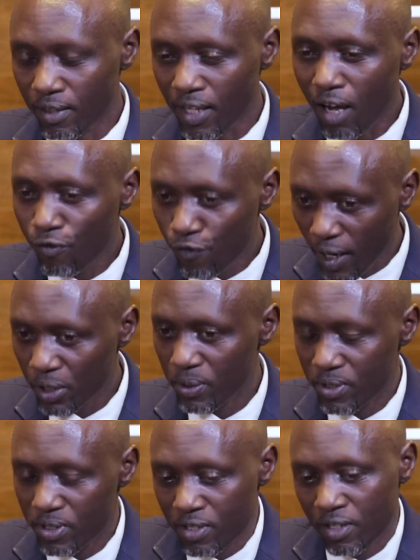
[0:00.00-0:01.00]
There are
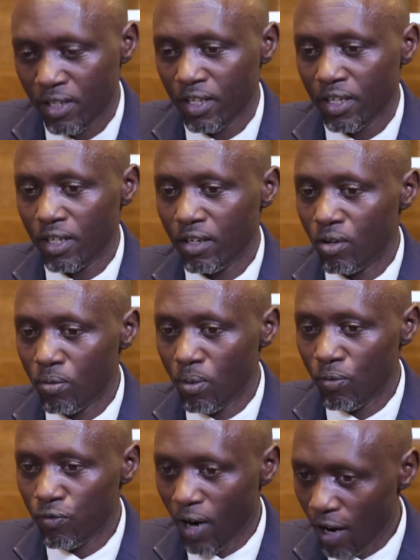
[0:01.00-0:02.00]
values
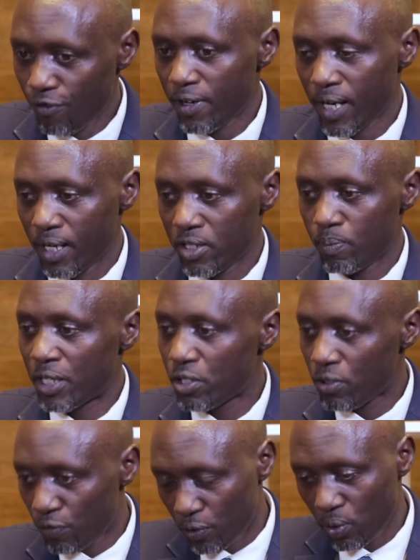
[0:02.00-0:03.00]
of Africans.
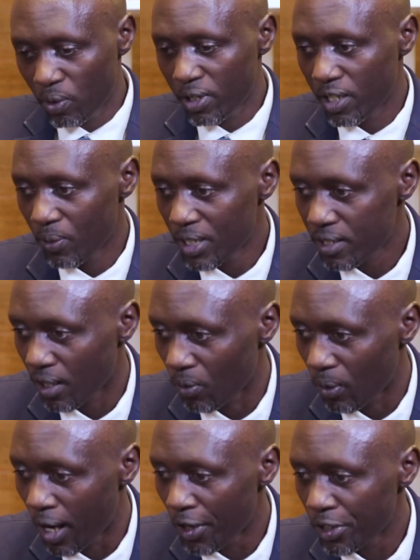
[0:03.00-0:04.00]
But if you go in the
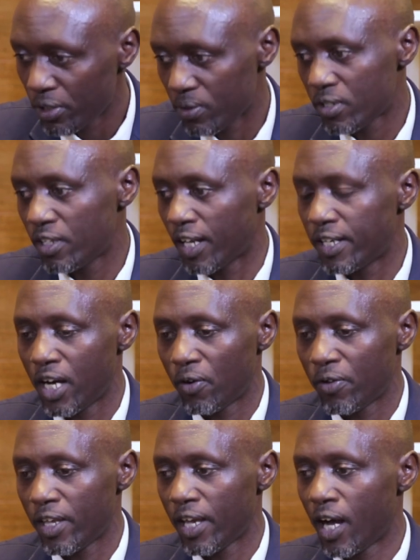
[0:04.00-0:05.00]
Western world, you see that
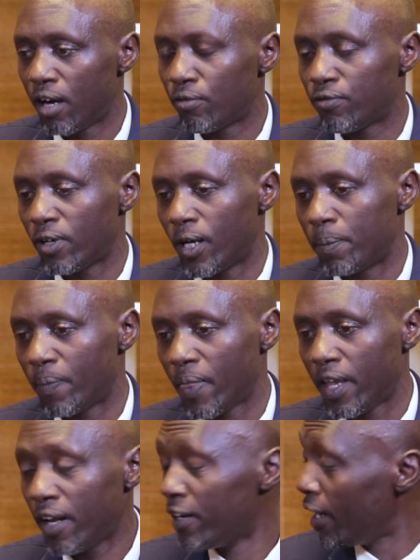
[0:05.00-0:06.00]
now they have
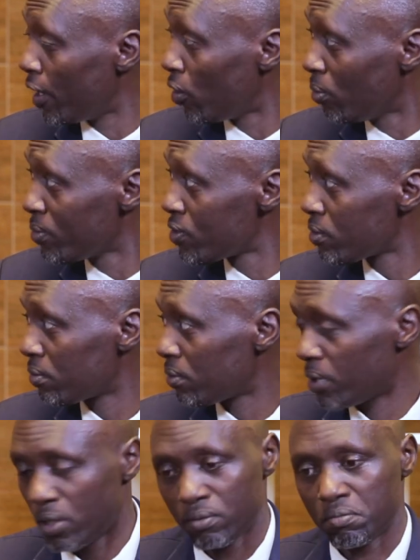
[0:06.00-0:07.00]
elderly homes.
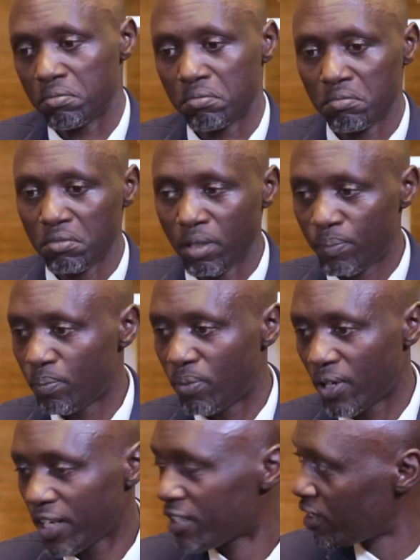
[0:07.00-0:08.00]
When the
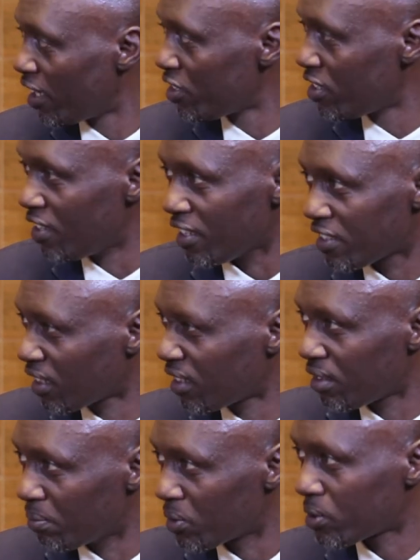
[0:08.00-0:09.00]
people get aged, they
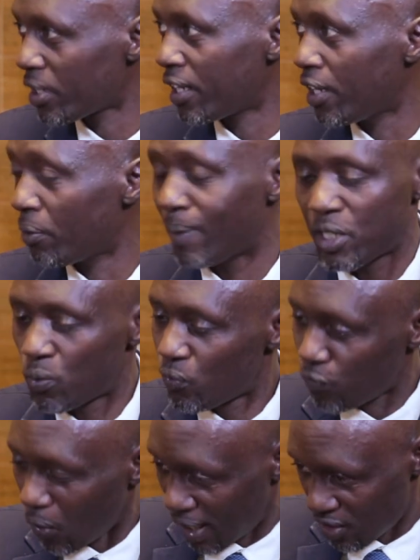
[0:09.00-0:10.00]
take them to elder.
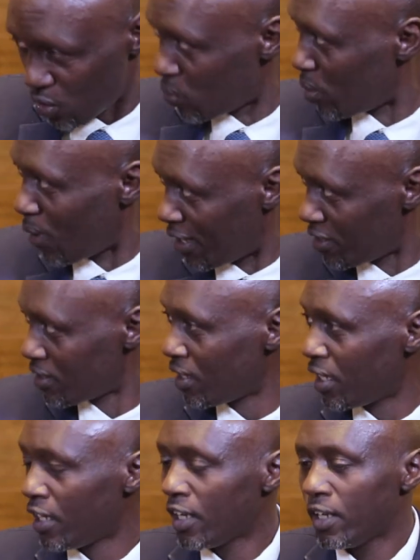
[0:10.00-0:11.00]
But for us, we want
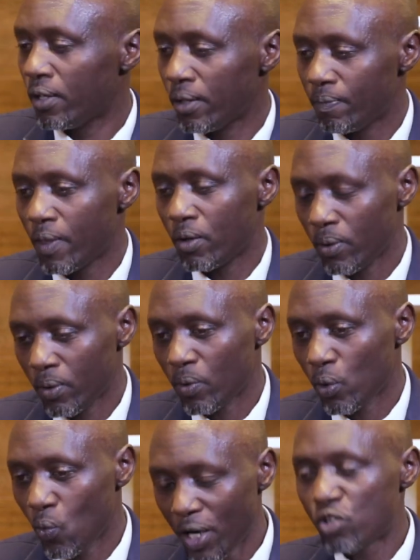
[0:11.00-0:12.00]

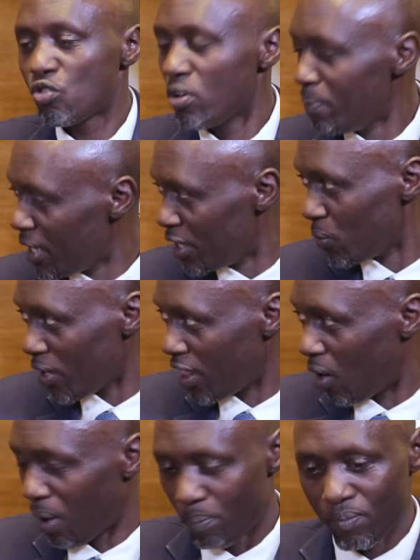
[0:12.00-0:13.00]
to remain
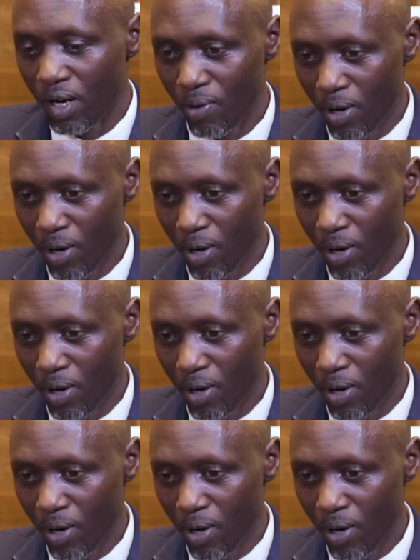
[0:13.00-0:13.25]
with our